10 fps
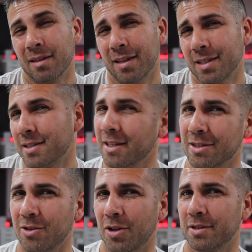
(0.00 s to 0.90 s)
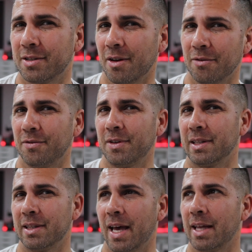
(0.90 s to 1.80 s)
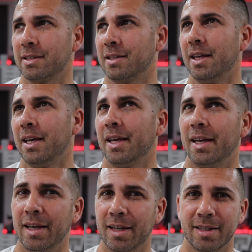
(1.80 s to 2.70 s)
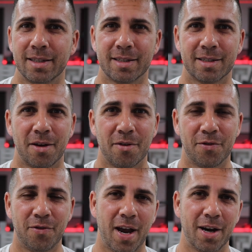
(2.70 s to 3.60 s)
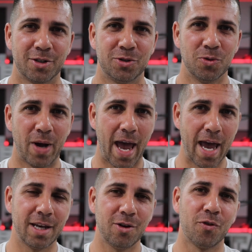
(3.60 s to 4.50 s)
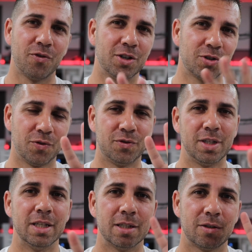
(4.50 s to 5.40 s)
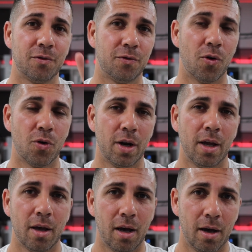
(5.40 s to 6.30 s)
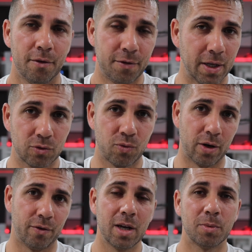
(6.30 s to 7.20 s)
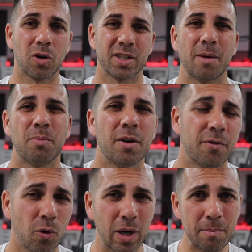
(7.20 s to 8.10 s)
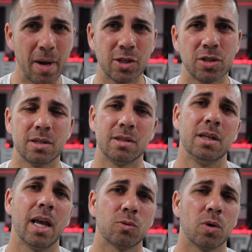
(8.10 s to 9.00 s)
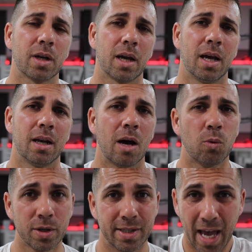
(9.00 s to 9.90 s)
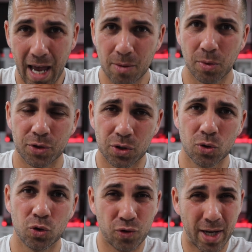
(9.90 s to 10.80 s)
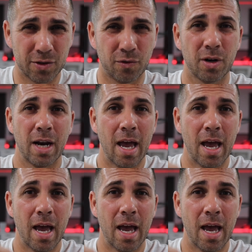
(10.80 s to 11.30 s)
And this is not something that is fair to any of each of these four uh, things right up here because iPerf only measures the network and I was able to transfer